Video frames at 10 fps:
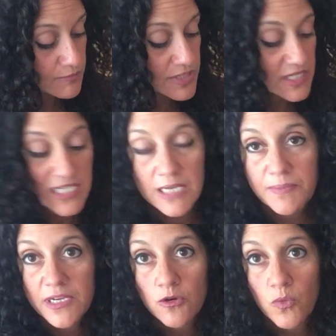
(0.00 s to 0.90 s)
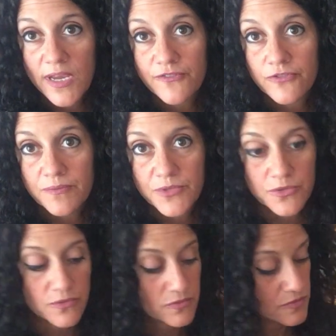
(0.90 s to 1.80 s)
been keeping away from
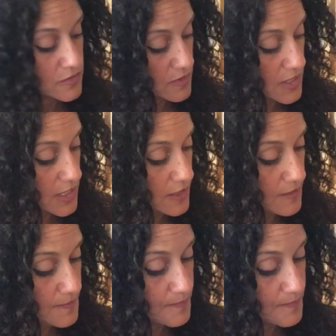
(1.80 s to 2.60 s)
you, okay?